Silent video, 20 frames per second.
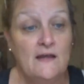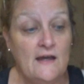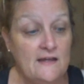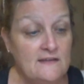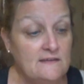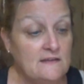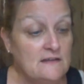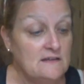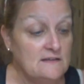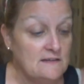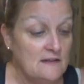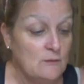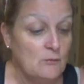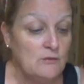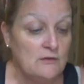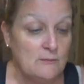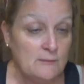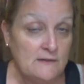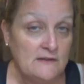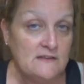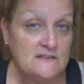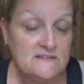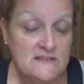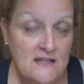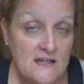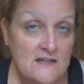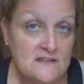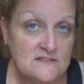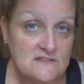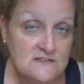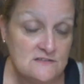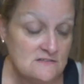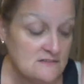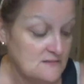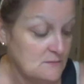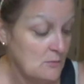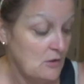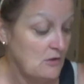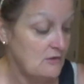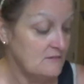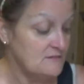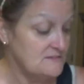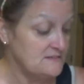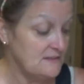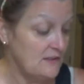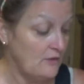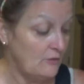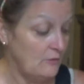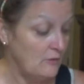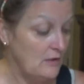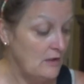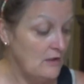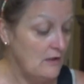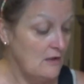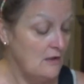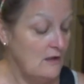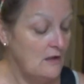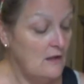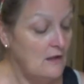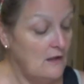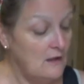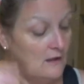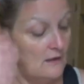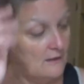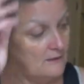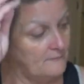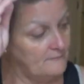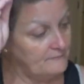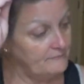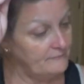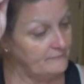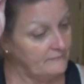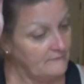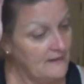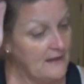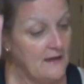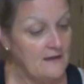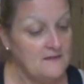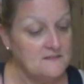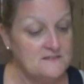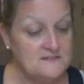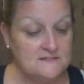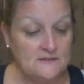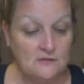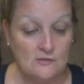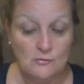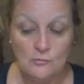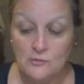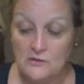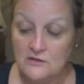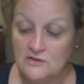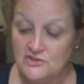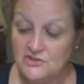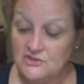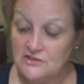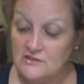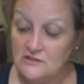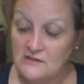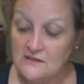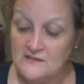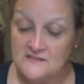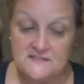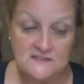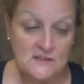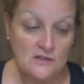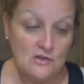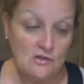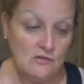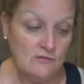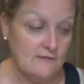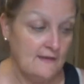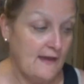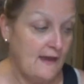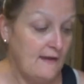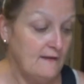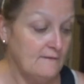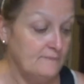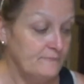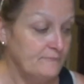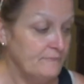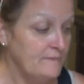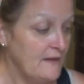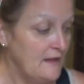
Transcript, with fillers: I think they would have been a tad too small. So, um, yeah, so I wanted you guys to know that.